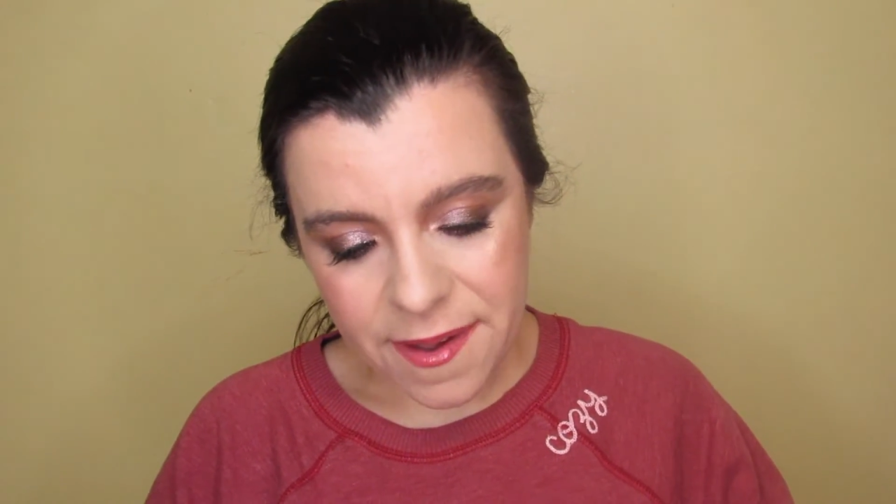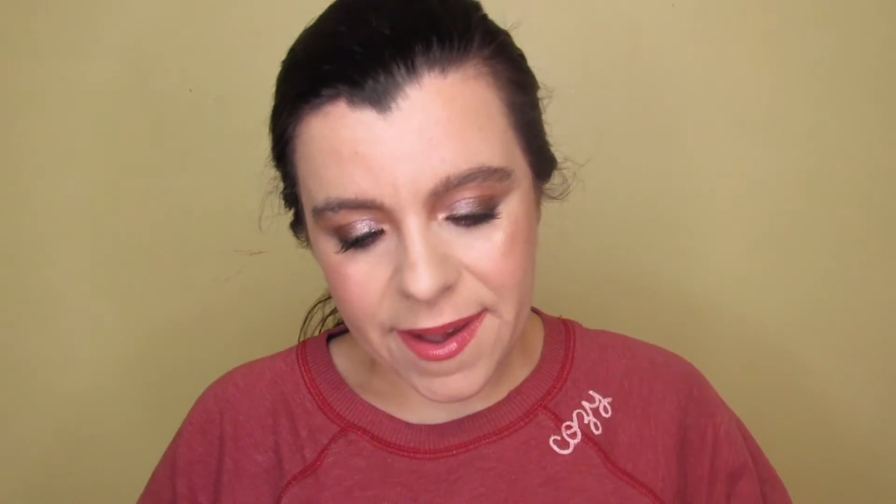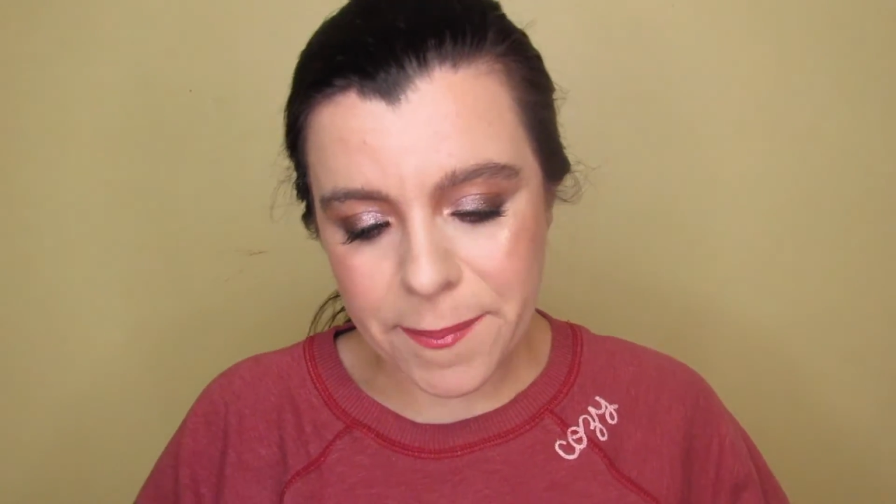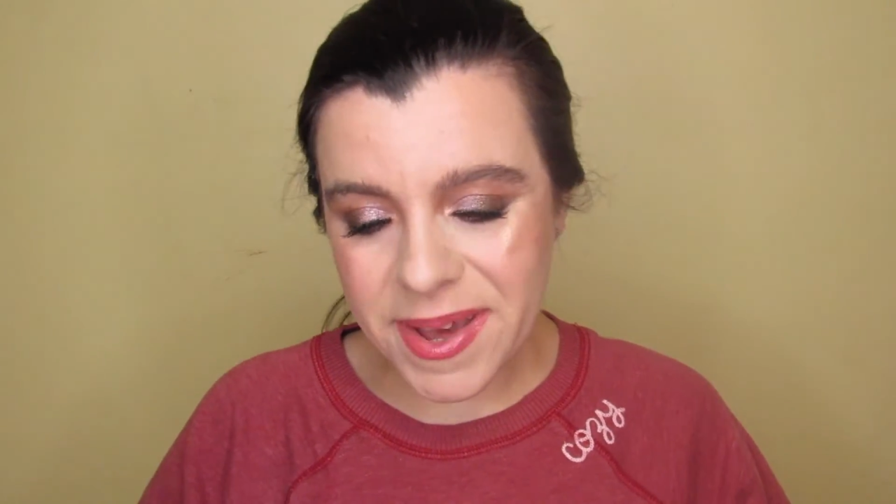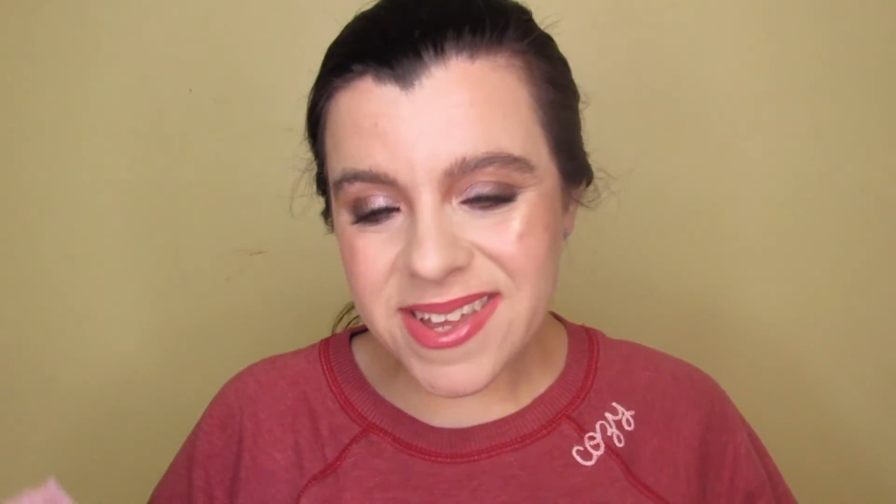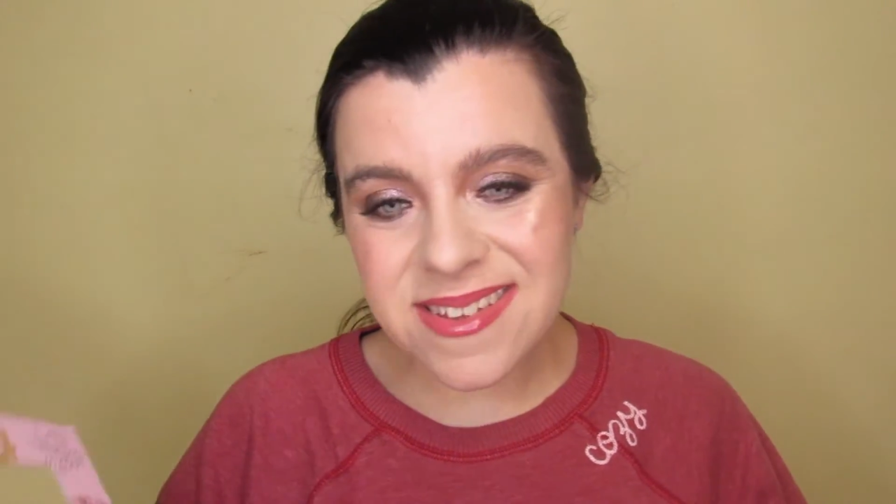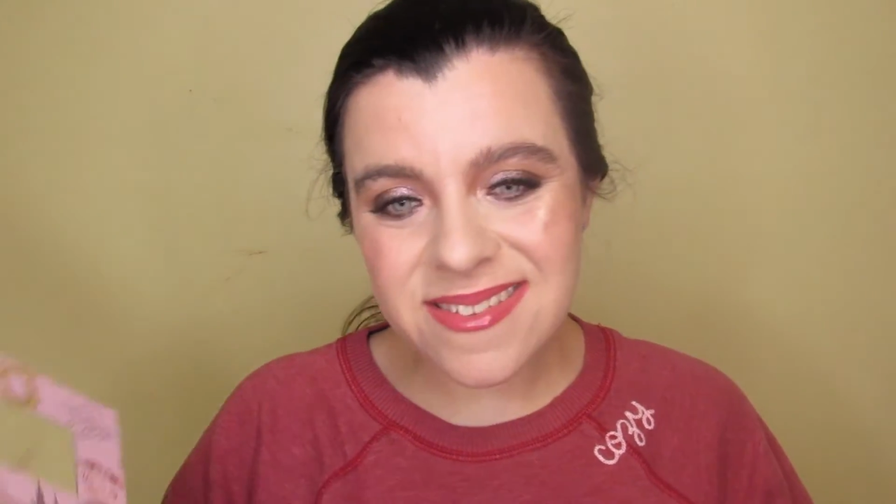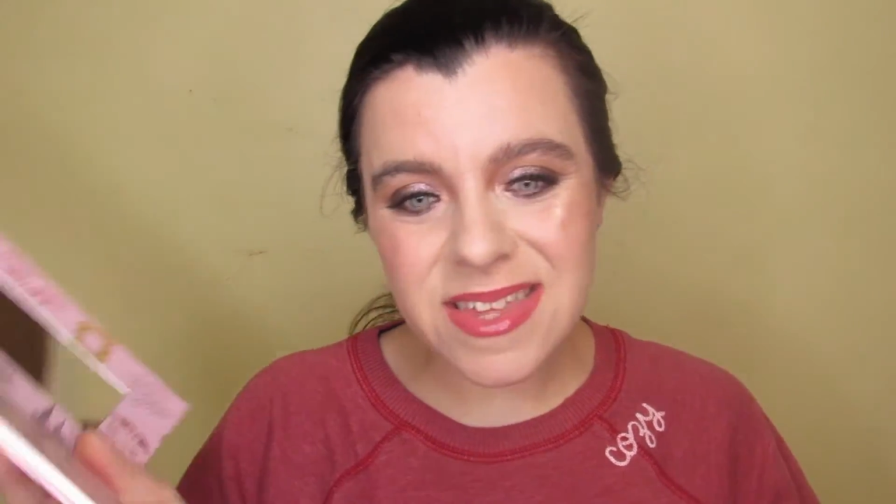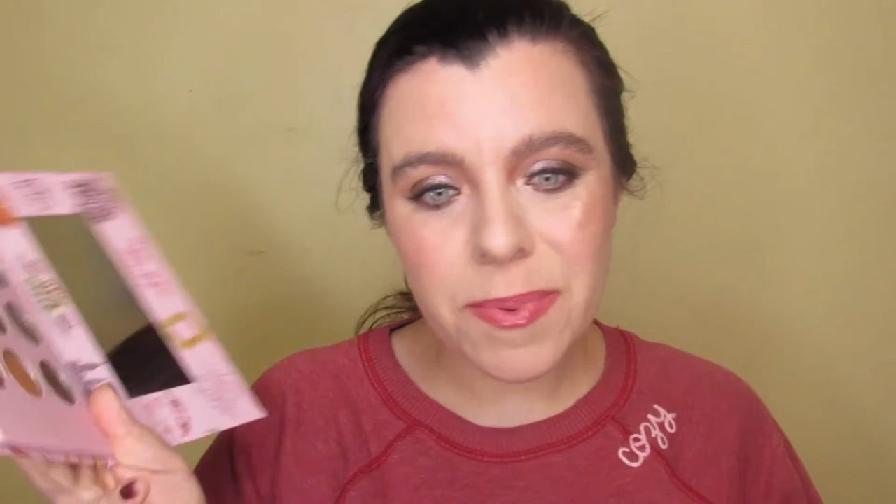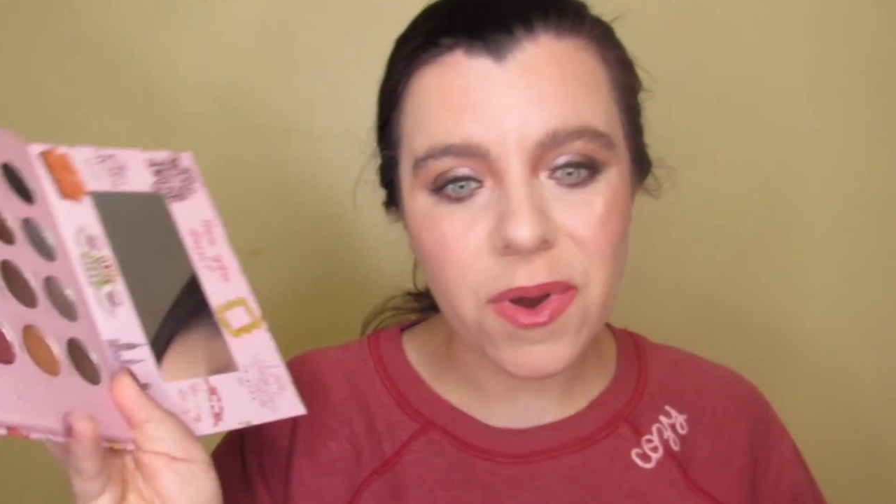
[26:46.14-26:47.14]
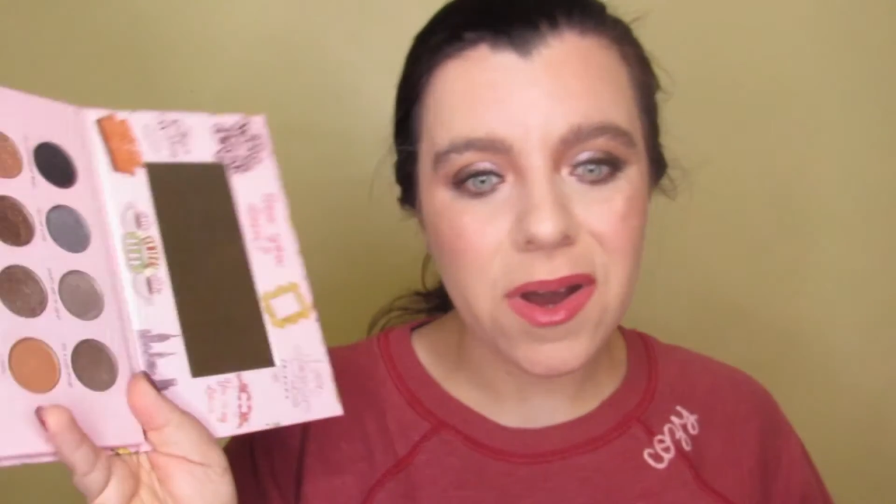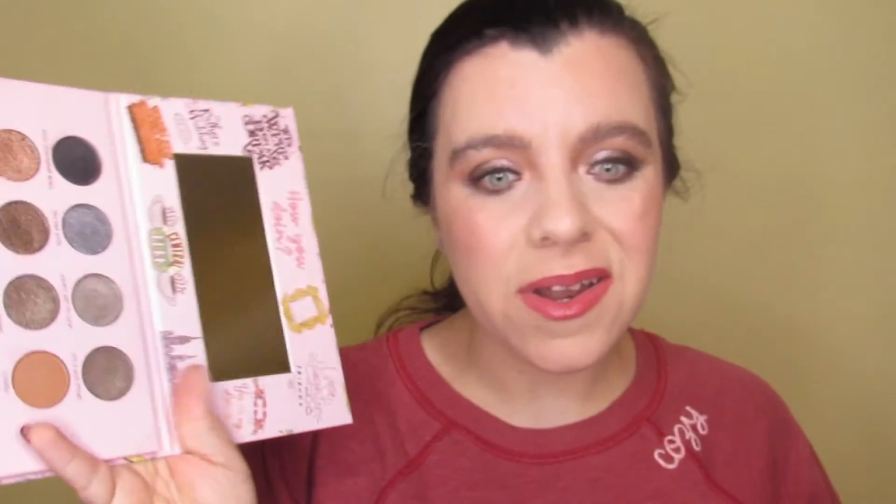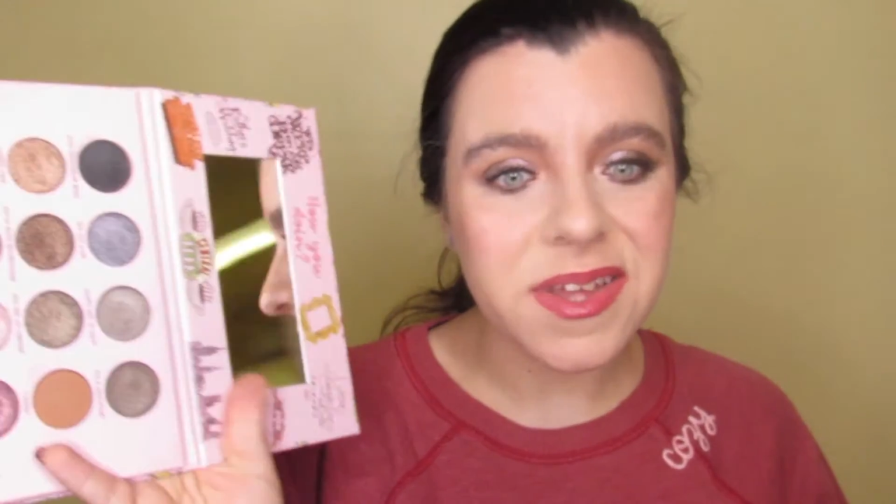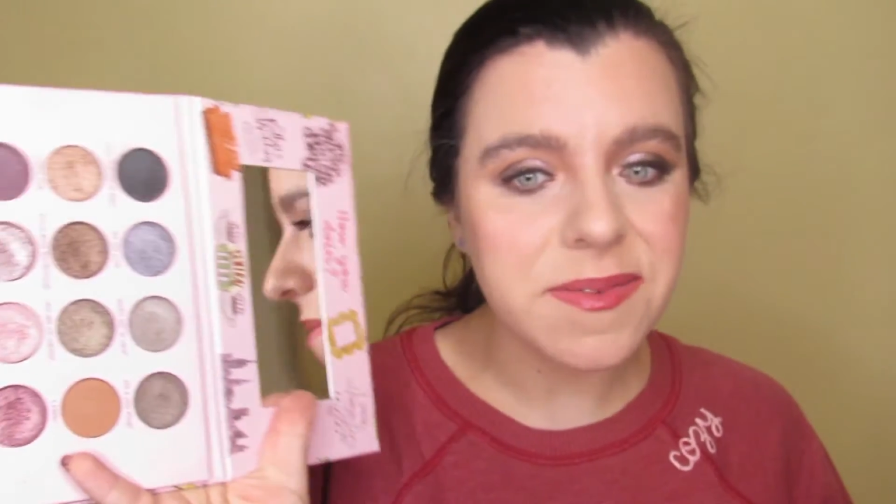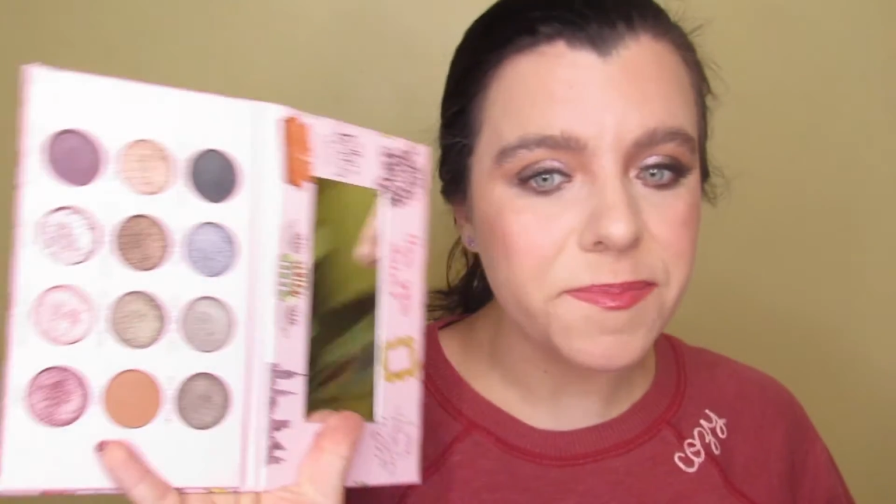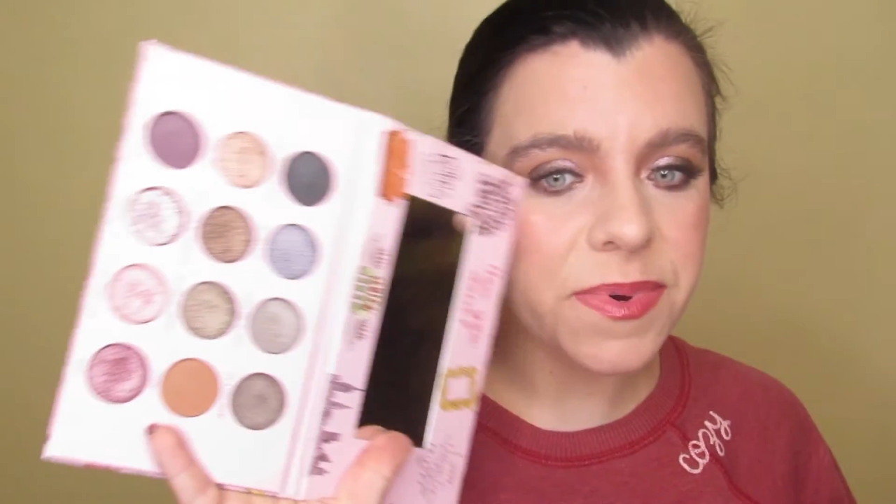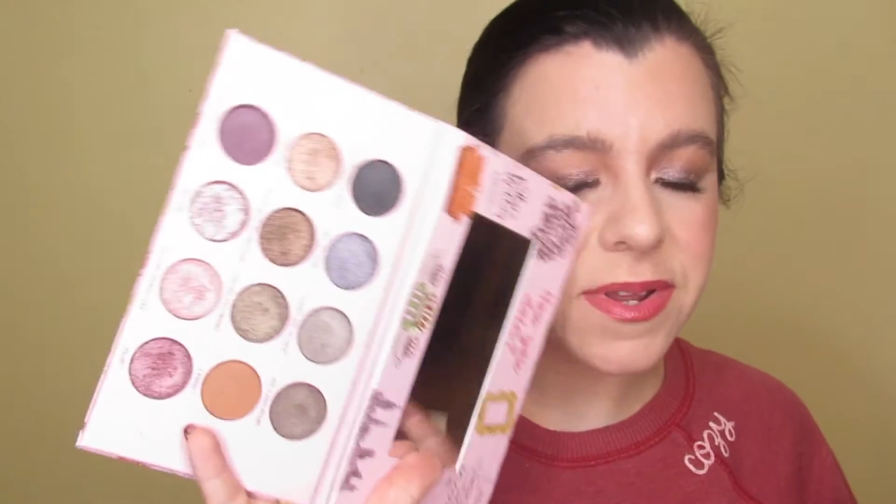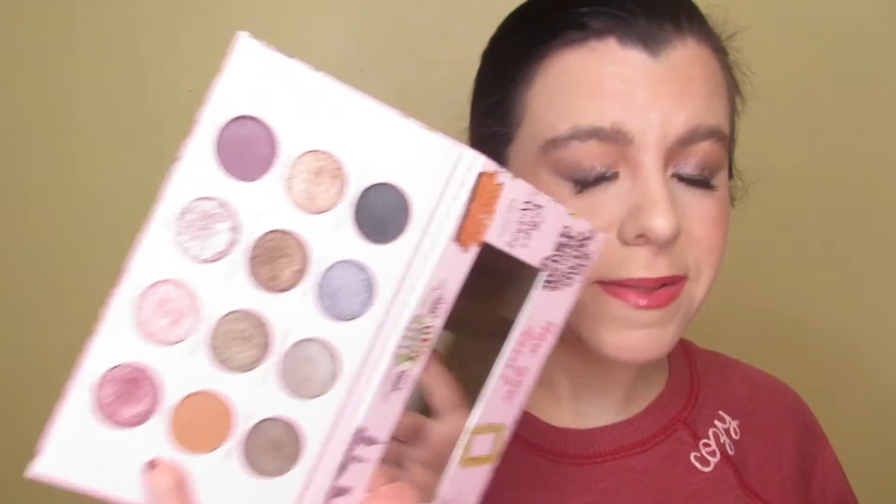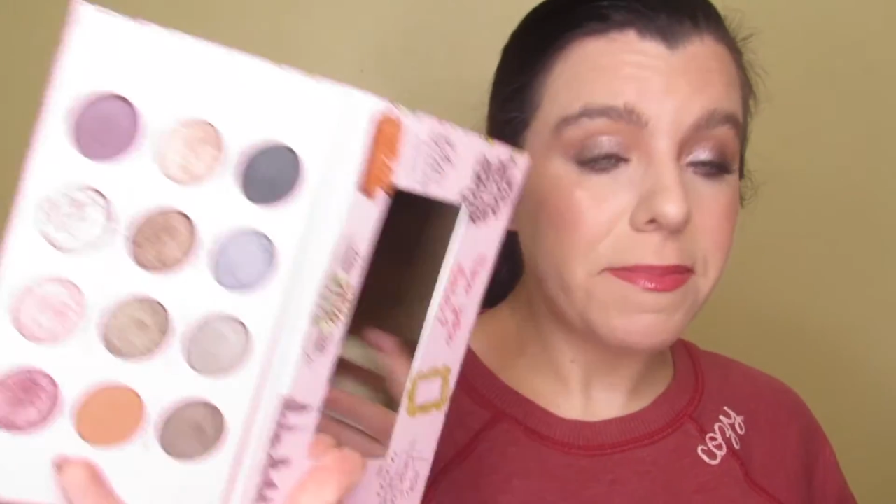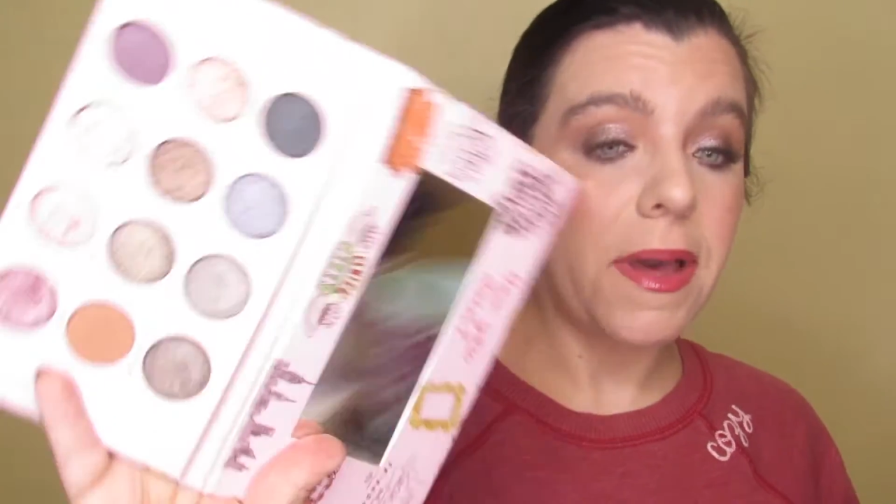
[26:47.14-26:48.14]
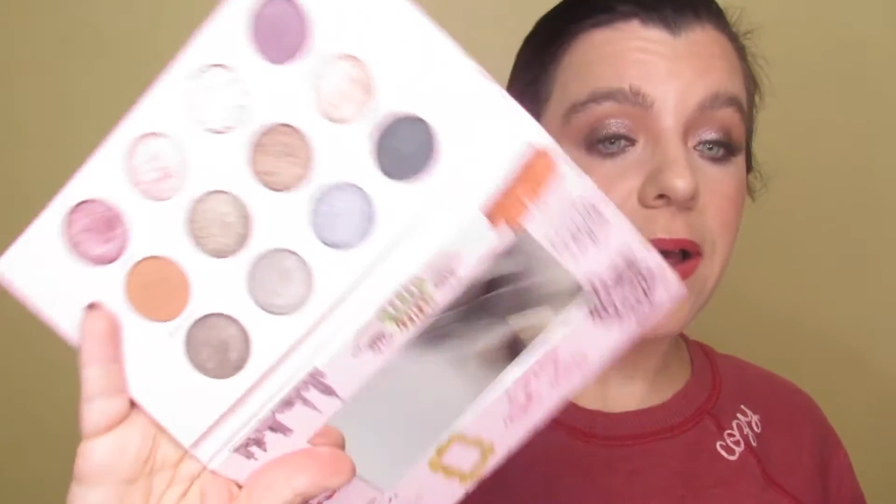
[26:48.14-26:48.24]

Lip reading: I might just depot it and put it,